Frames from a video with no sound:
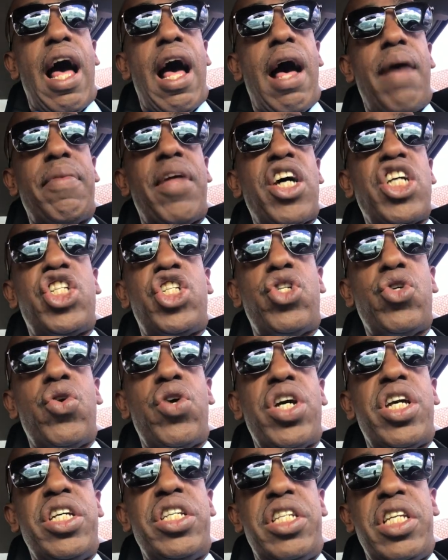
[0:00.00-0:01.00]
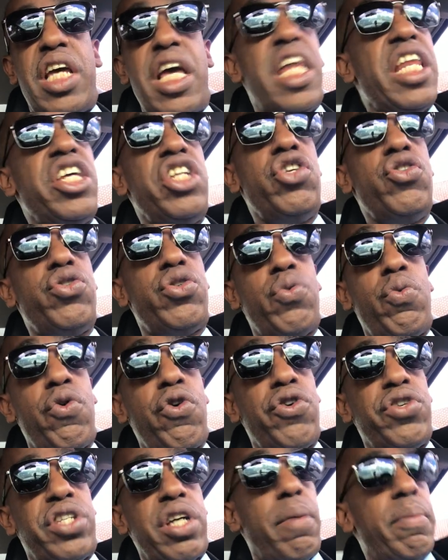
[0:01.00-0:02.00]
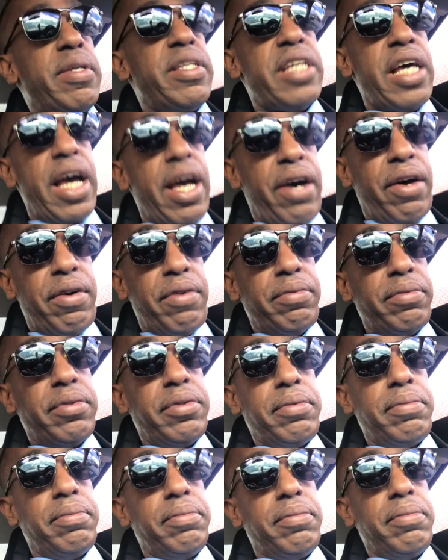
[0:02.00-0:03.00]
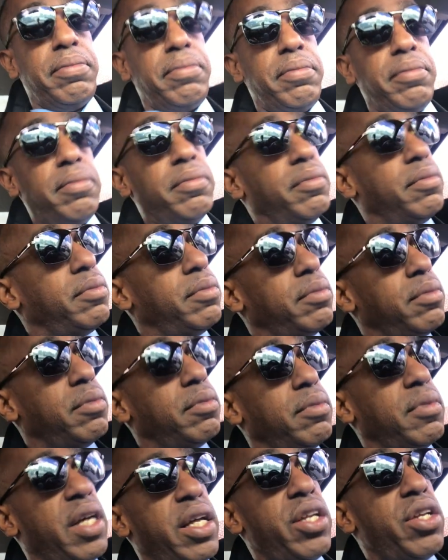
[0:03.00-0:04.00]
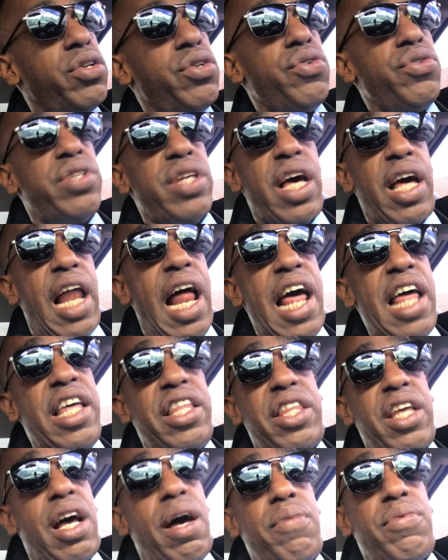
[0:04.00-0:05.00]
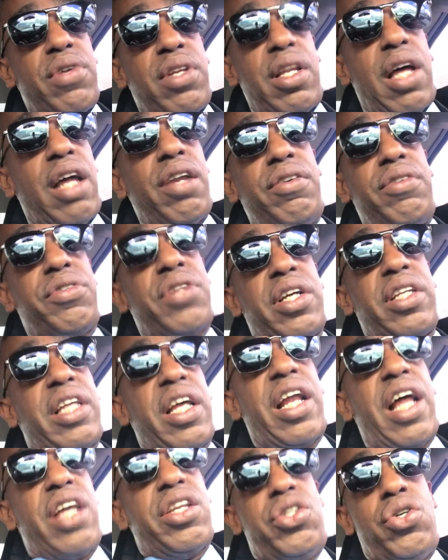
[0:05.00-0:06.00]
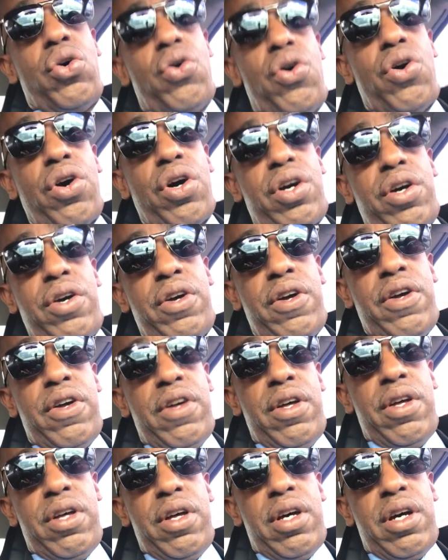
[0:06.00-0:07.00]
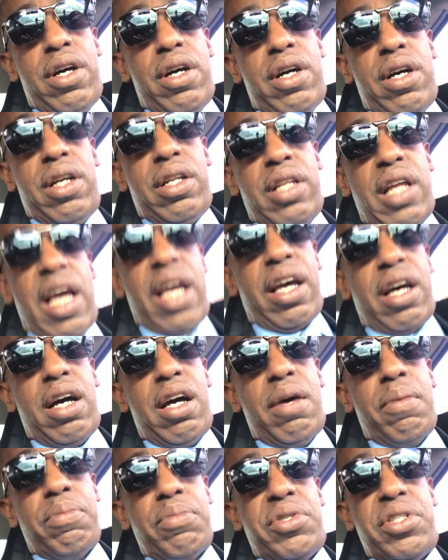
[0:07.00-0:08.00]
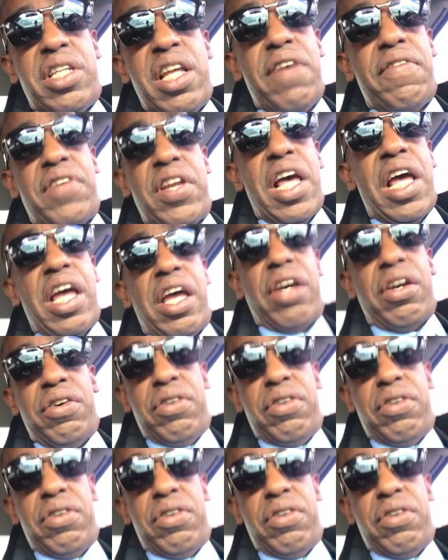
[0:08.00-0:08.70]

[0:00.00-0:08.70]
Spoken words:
I'm not sure he didn't use the word dumb it down. He didn't use that. I don't think that I talk like Stephen A.